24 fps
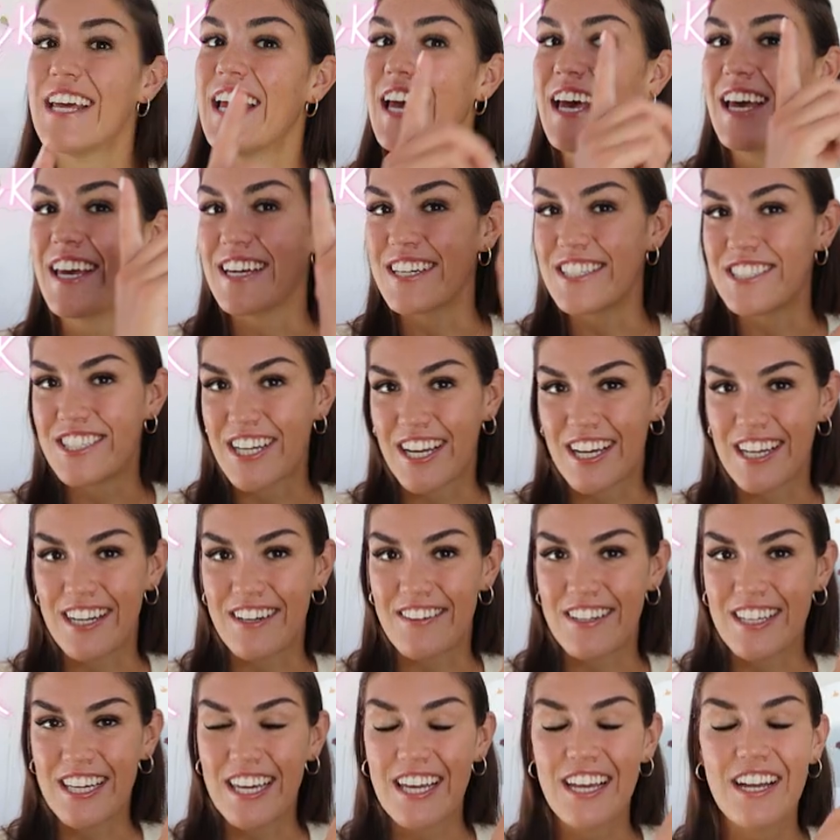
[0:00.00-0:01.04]
You can check it
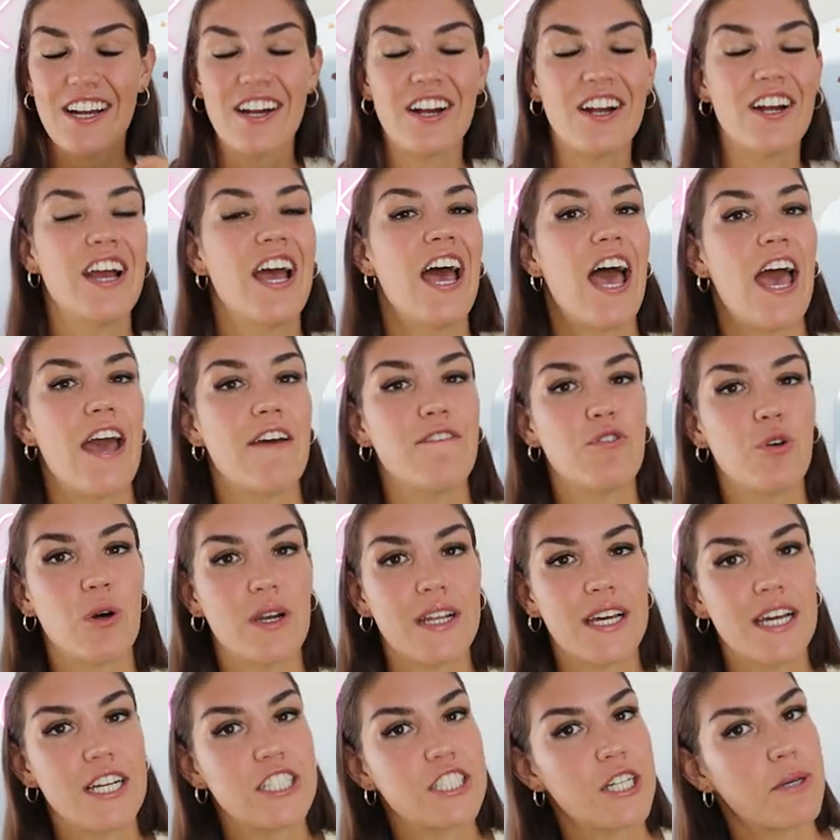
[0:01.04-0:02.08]
out here. If you
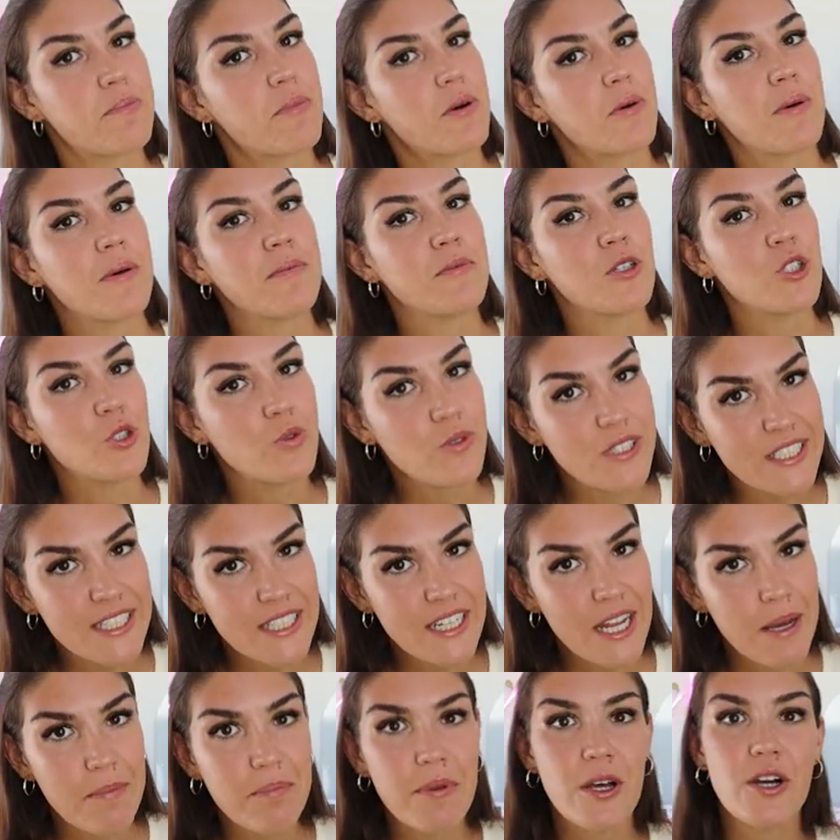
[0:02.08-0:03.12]
want to catch up on my most
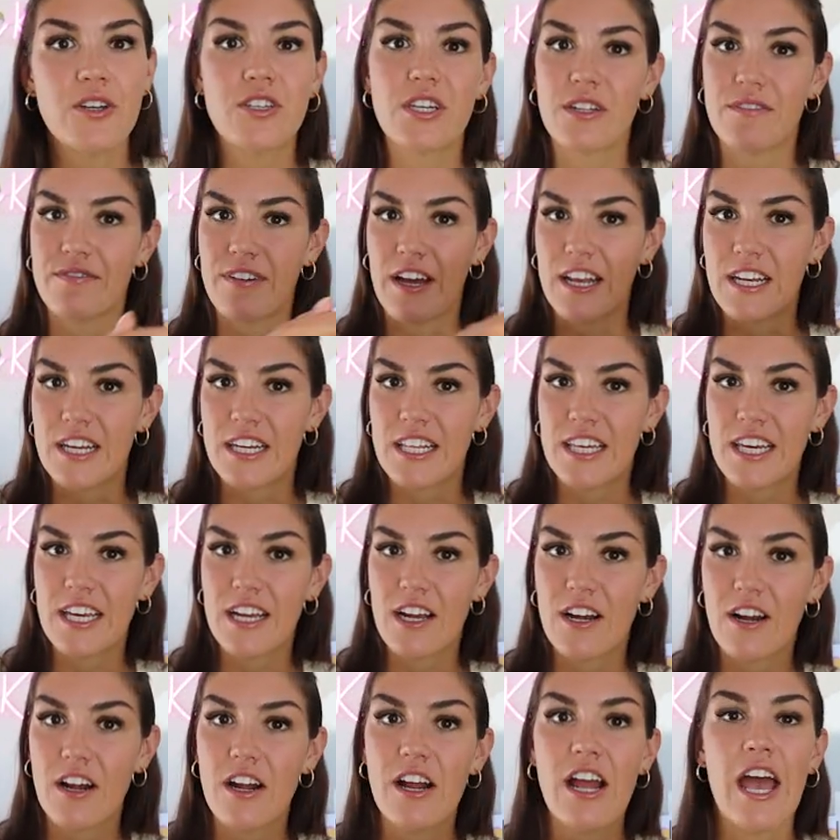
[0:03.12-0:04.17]
recent upload, you can find it
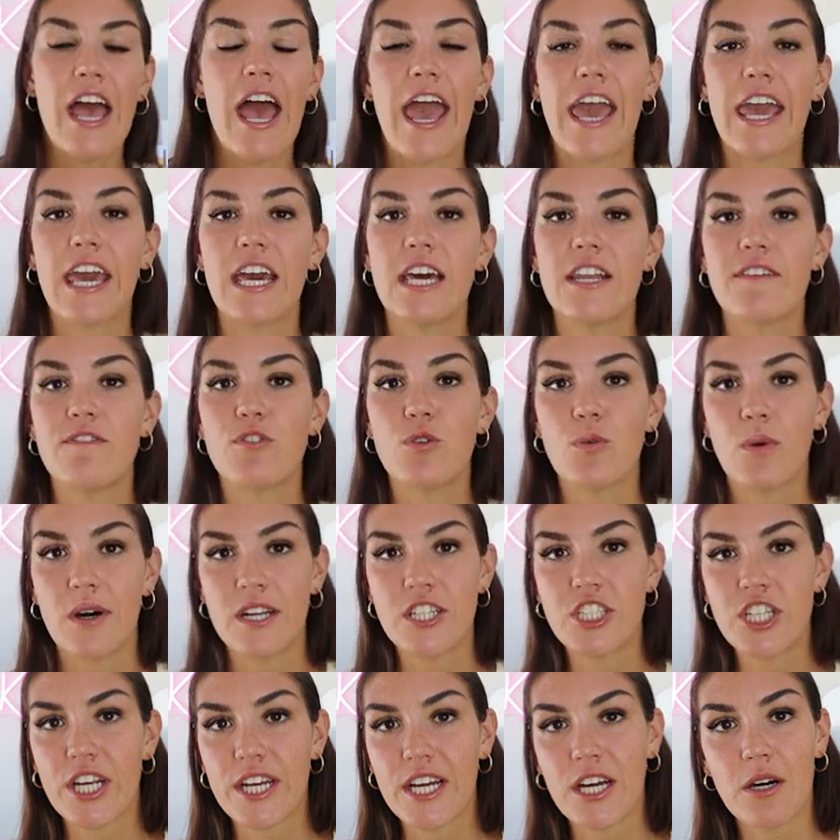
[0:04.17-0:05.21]
here. And if you
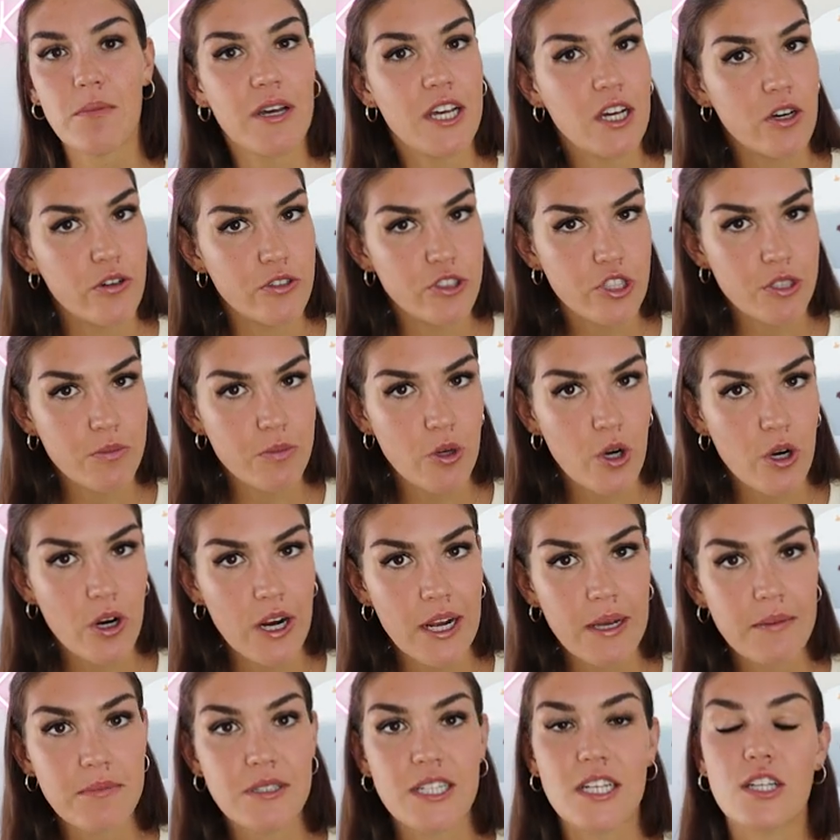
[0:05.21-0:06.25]
want to check out my coaching
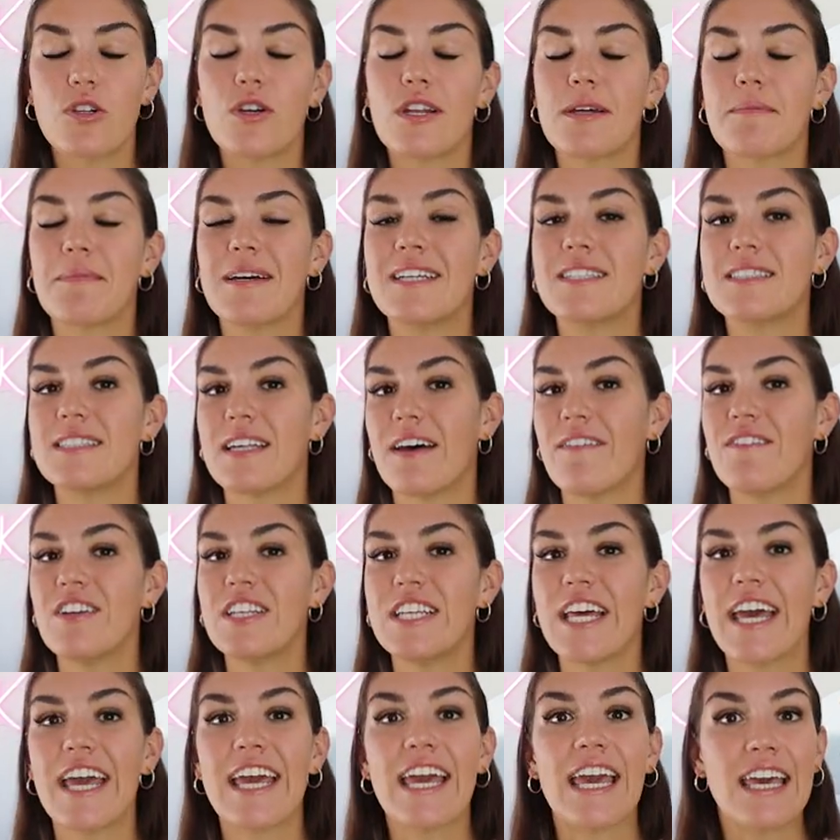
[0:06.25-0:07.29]
programs, including my
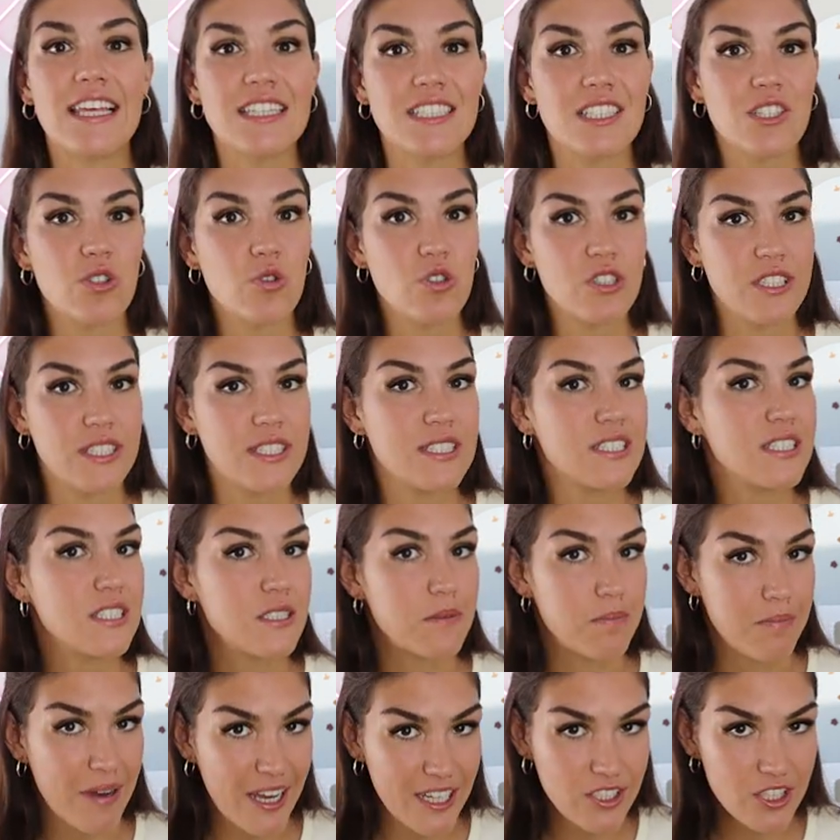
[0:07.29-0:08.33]
7-day insulin
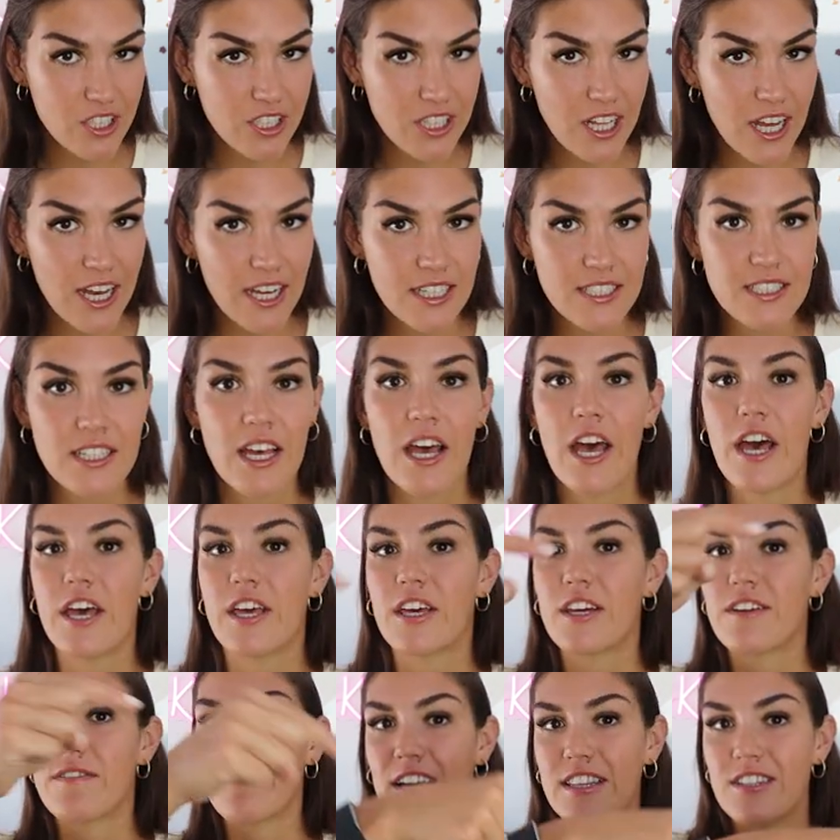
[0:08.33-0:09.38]
resistance masterclass,
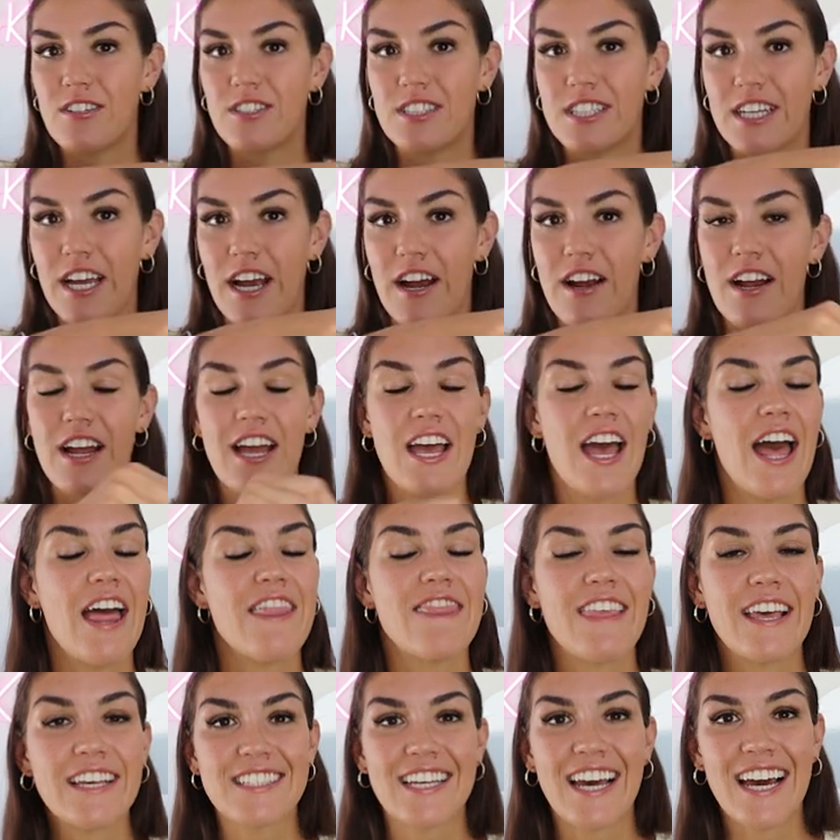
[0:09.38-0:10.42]
you can find those here.
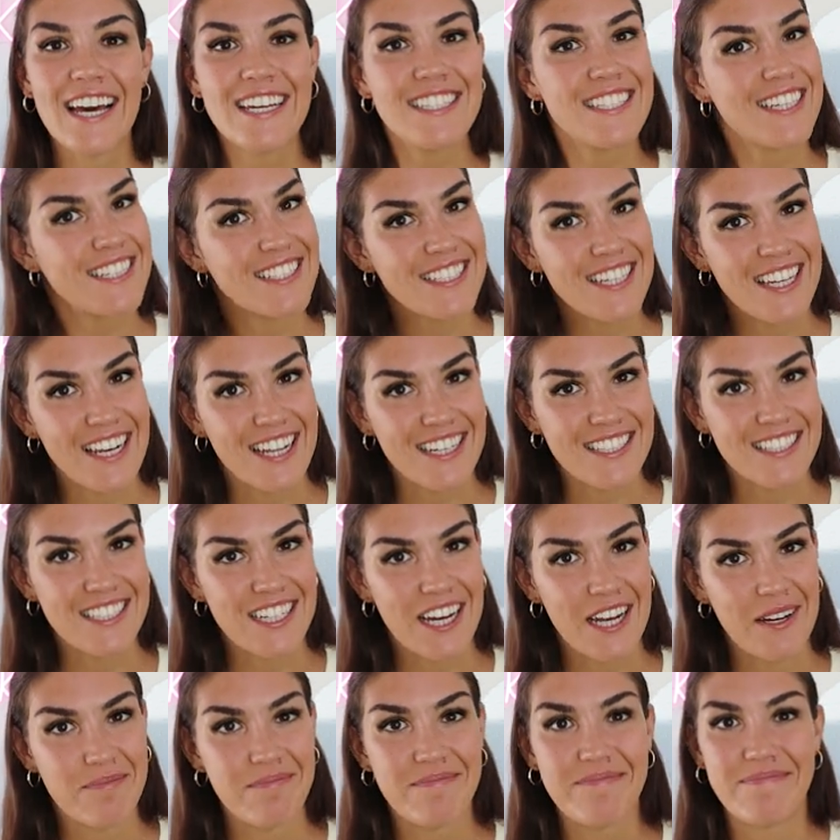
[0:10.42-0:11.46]
Thanks guys, I'll see you next
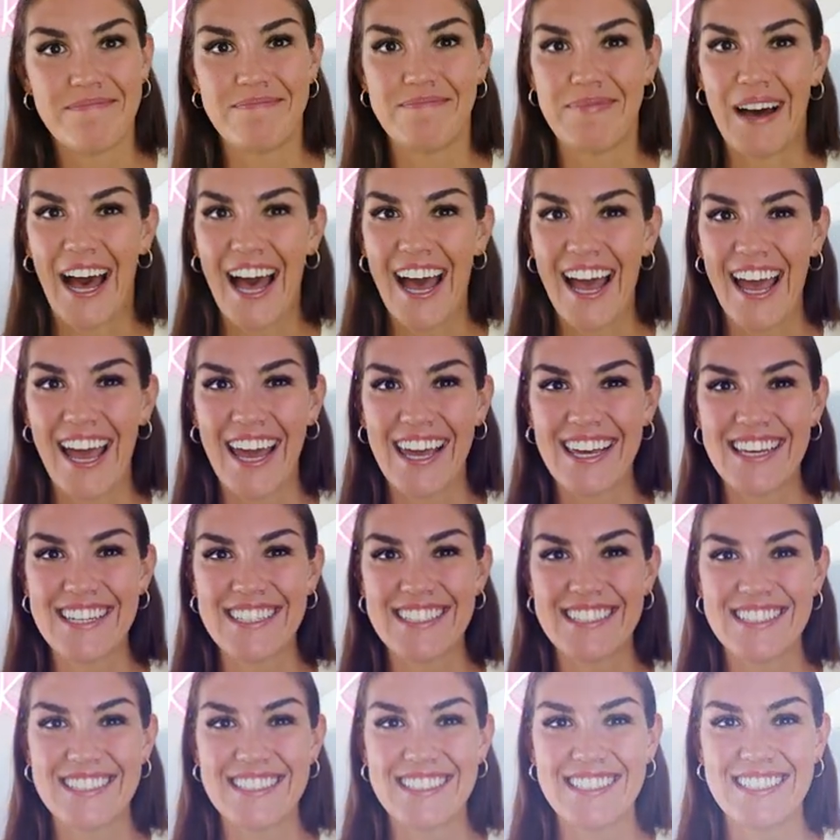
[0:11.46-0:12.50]
time.
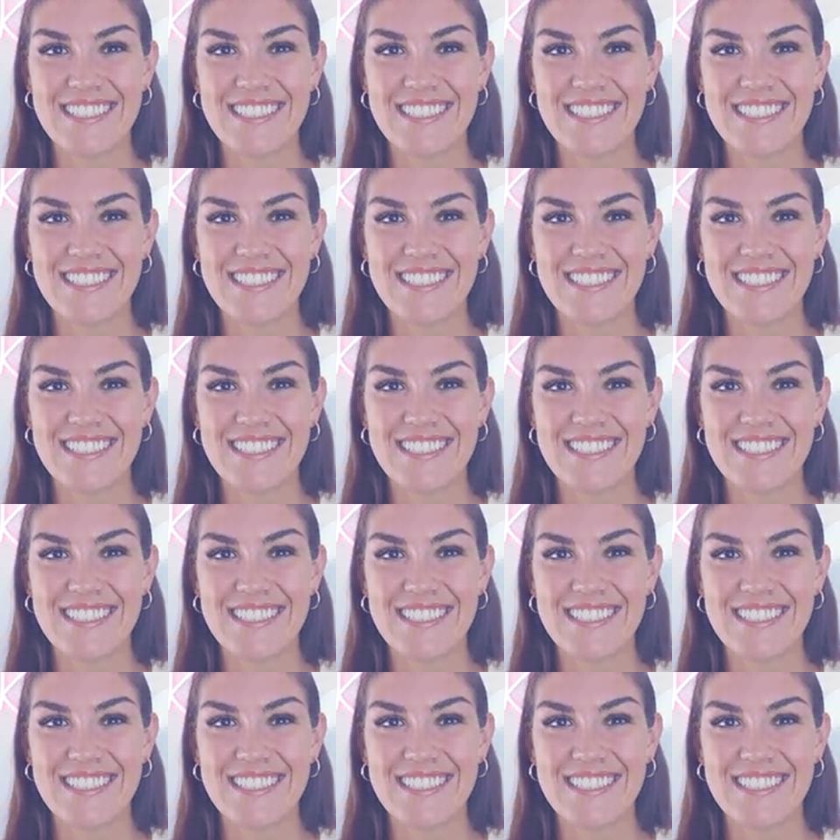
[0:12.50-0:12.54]
Bye.